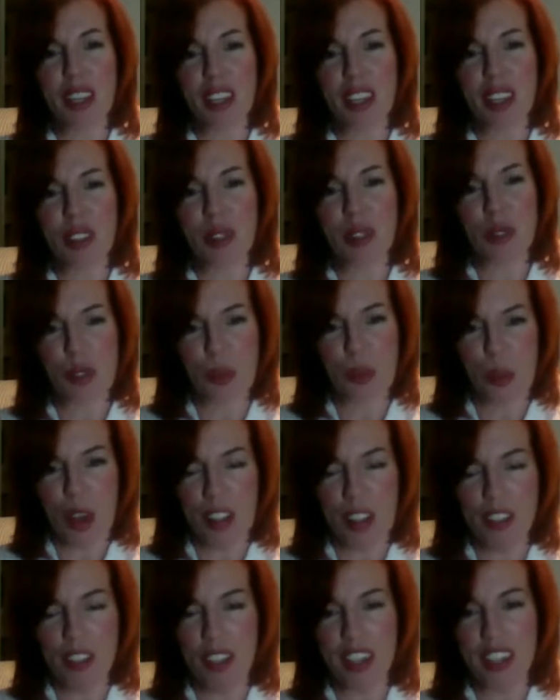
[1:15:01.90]
who's
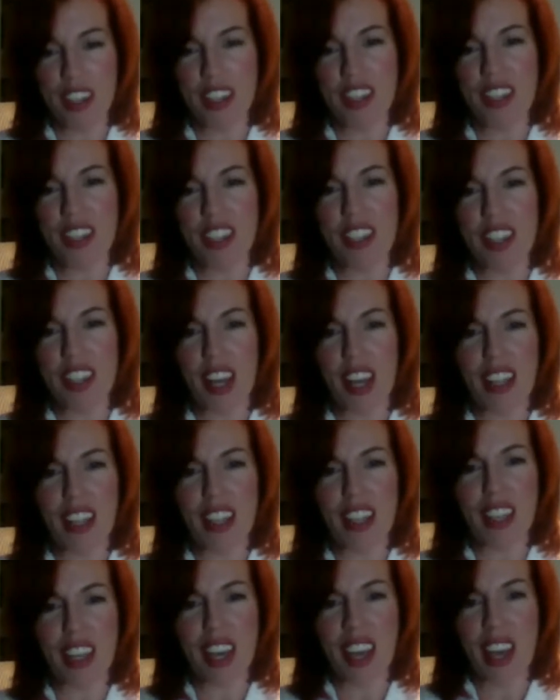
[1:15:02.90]
watching us tonight
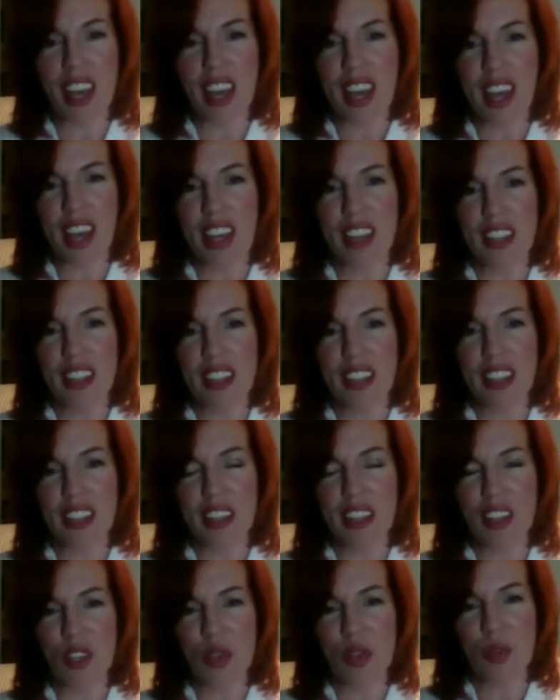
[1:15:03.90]
and
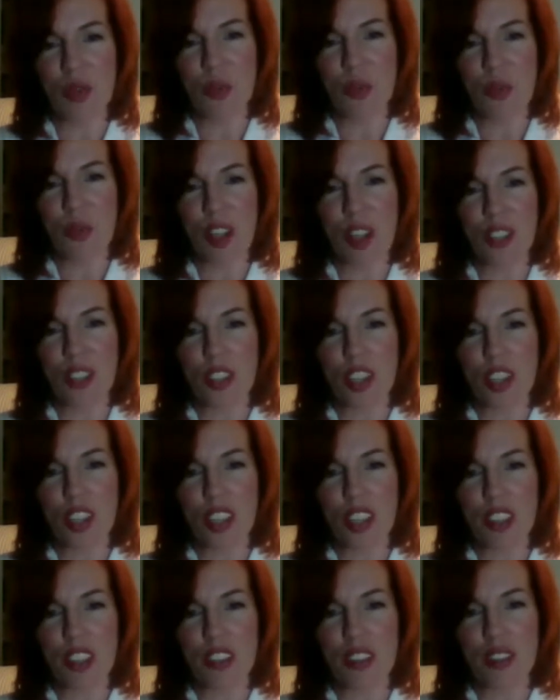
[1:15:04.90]
watching
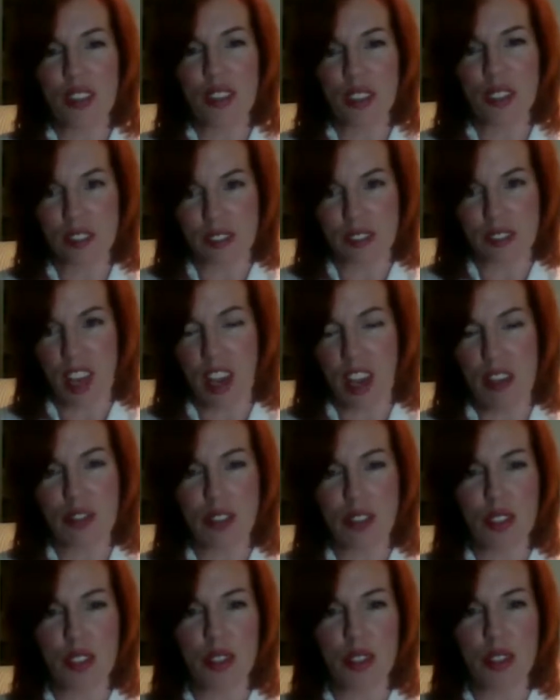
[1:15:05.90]

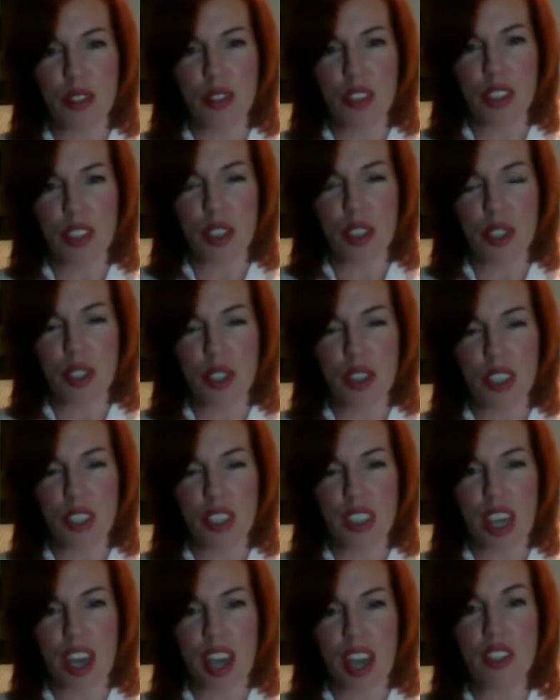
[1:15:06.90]
after, you know, you can
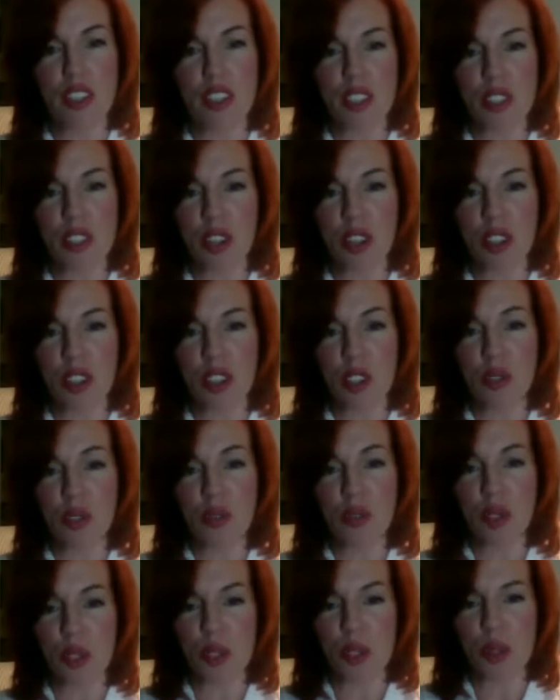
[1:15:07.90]
catch us on
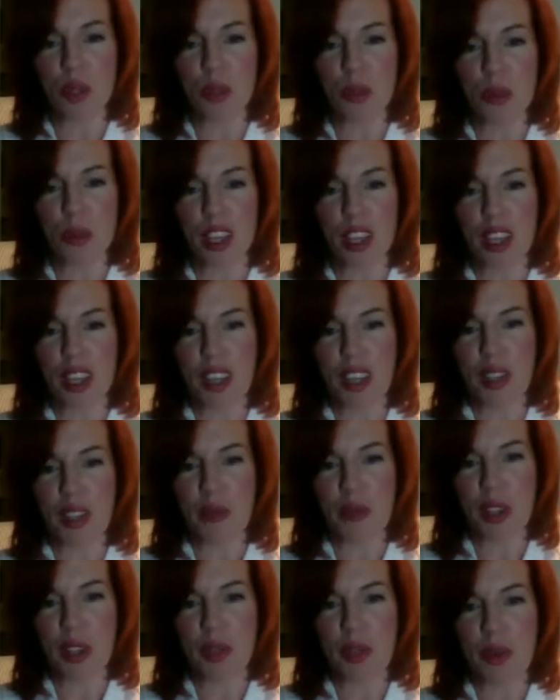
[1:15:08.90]
YouTube, by
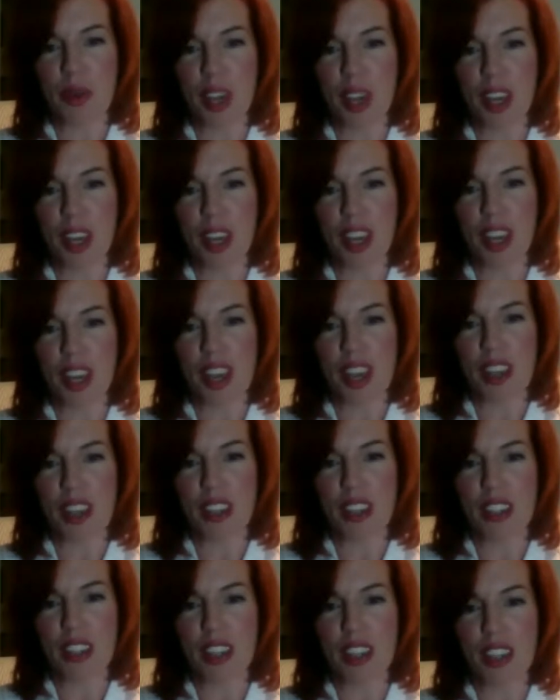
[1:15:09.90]
the way, and
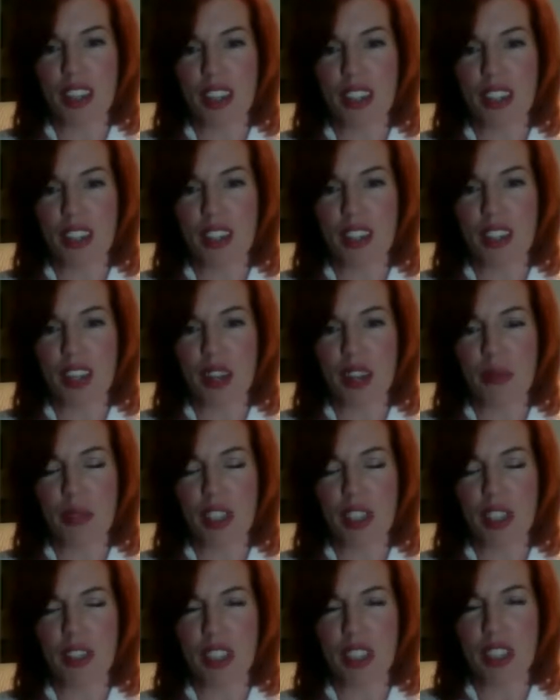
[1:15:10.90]
I believe
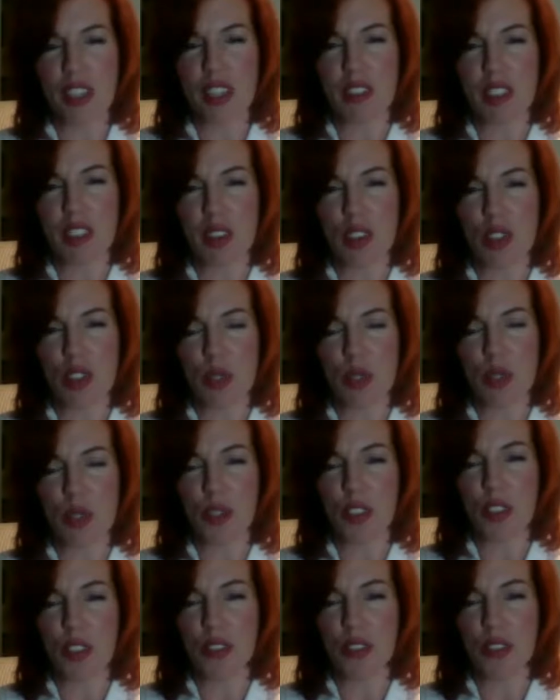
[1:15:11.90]
it's even on Google
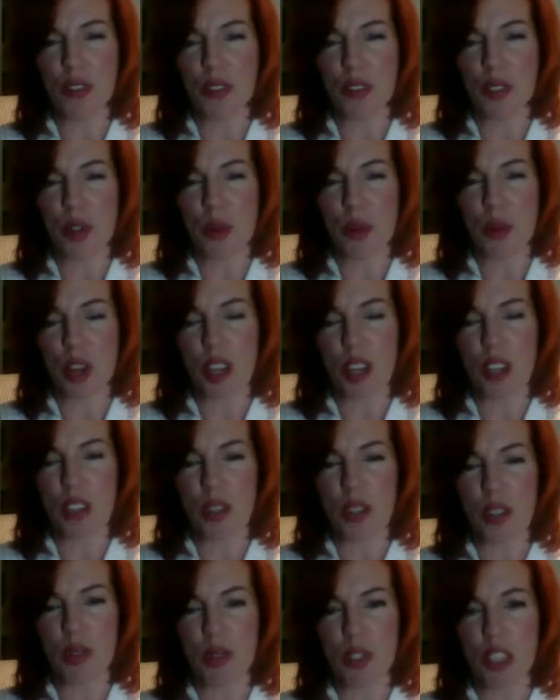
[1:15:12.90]
for a while,
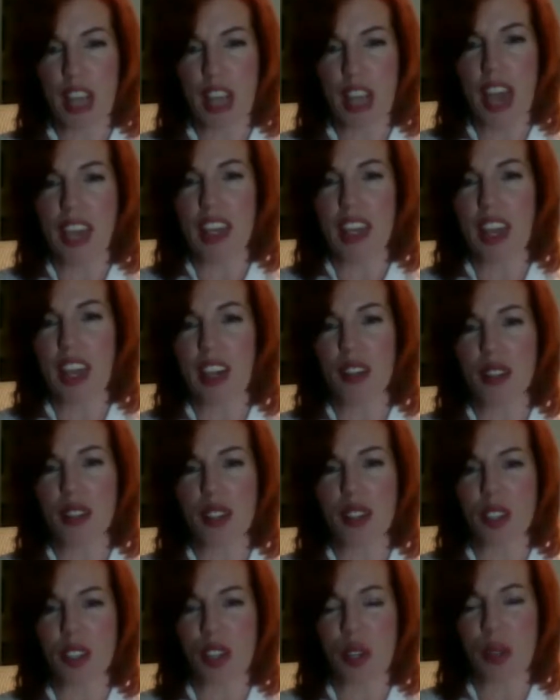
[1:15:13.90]
Google Hangouts. So